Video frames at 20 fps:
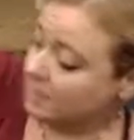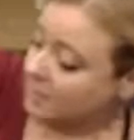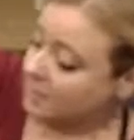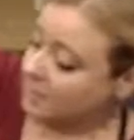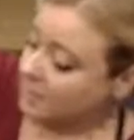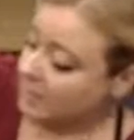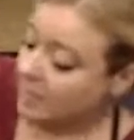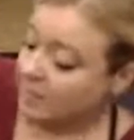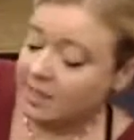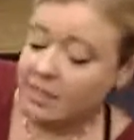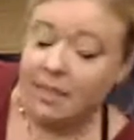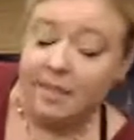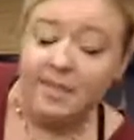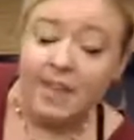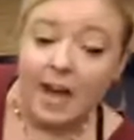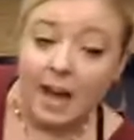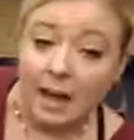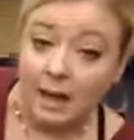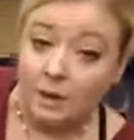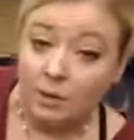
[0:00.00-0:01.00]
And
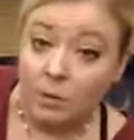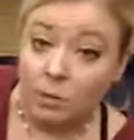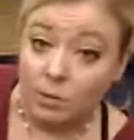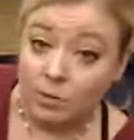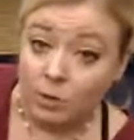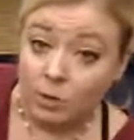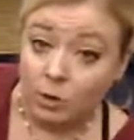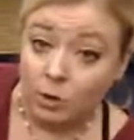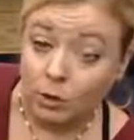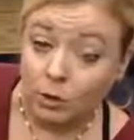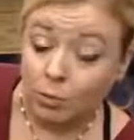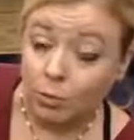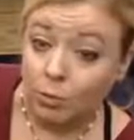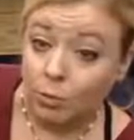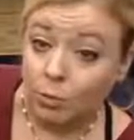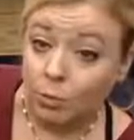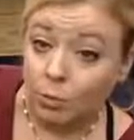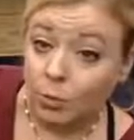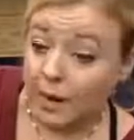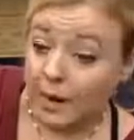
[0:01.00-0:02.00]
that was a
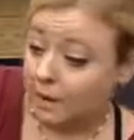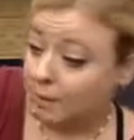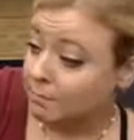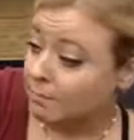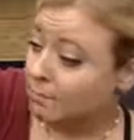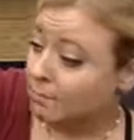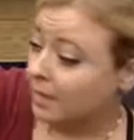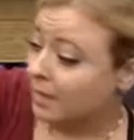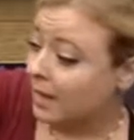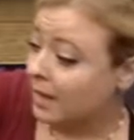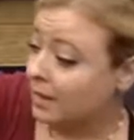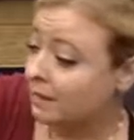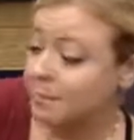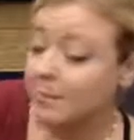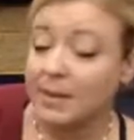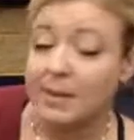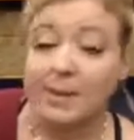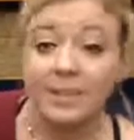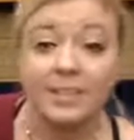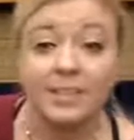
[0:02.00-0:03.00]
great plan
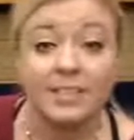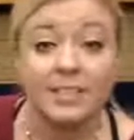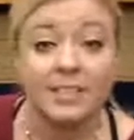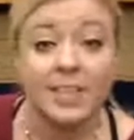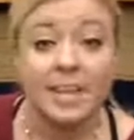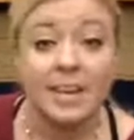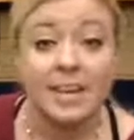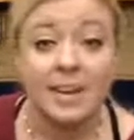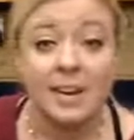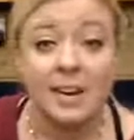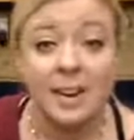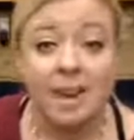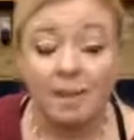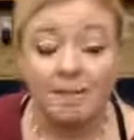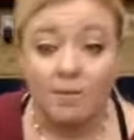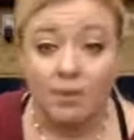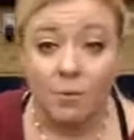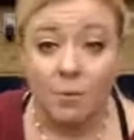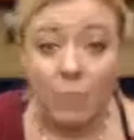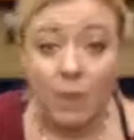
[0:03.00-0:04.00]
because they
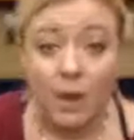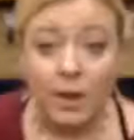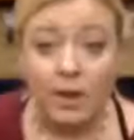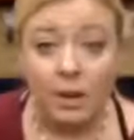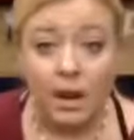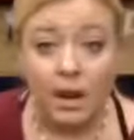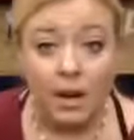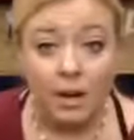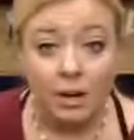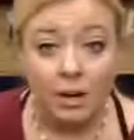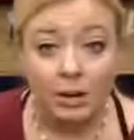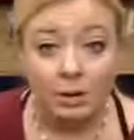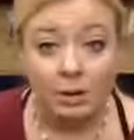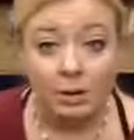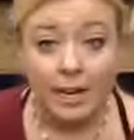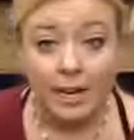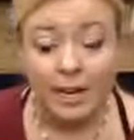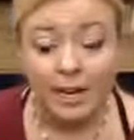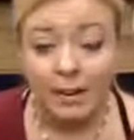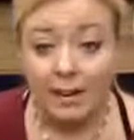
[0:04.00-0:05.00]
never went
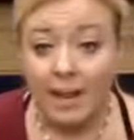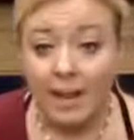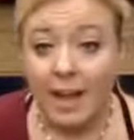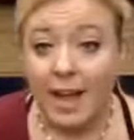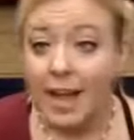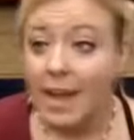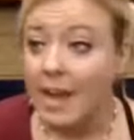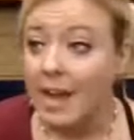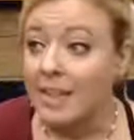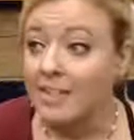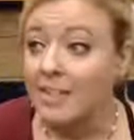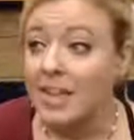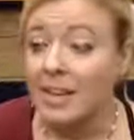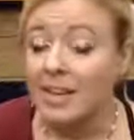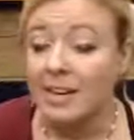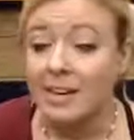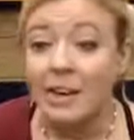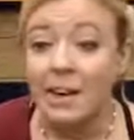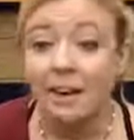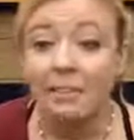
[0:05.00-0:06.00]
hungry and they
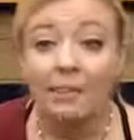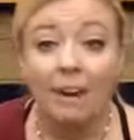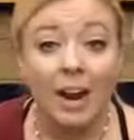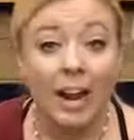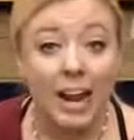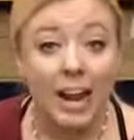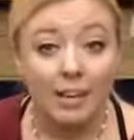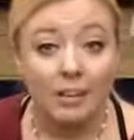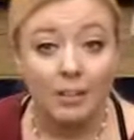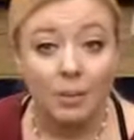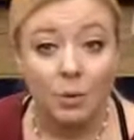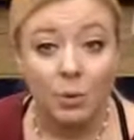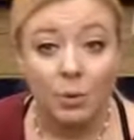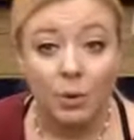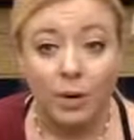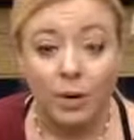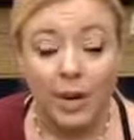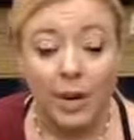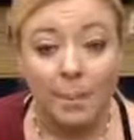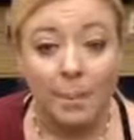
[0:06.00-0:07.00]
never had to
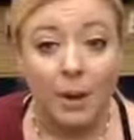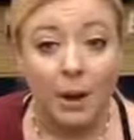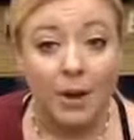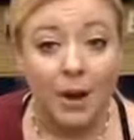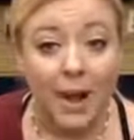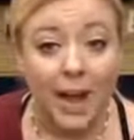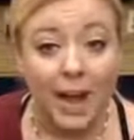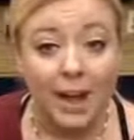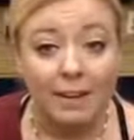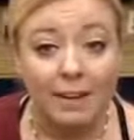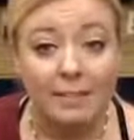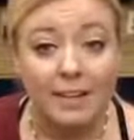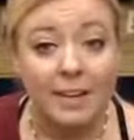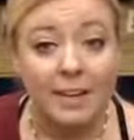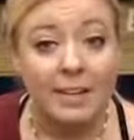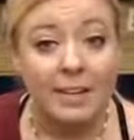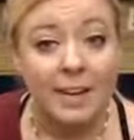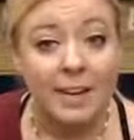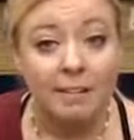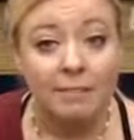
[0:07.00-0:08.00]
worry about having
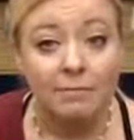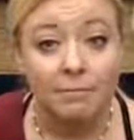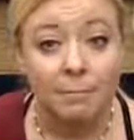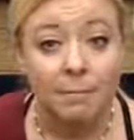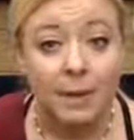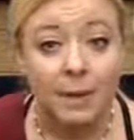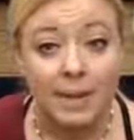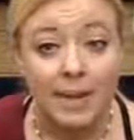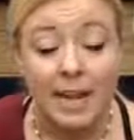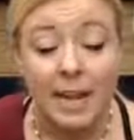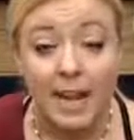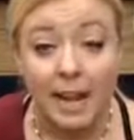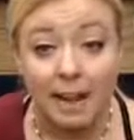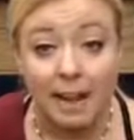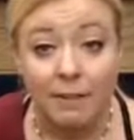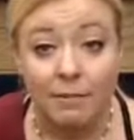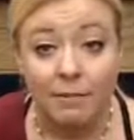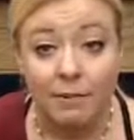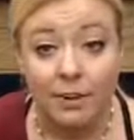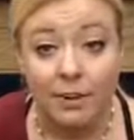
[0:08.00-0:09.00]
enough money
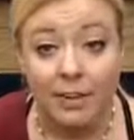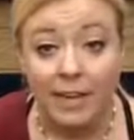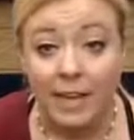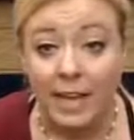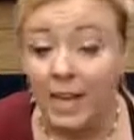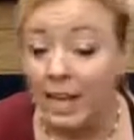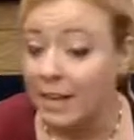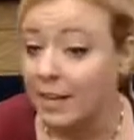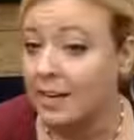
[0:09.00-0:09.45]
ever again.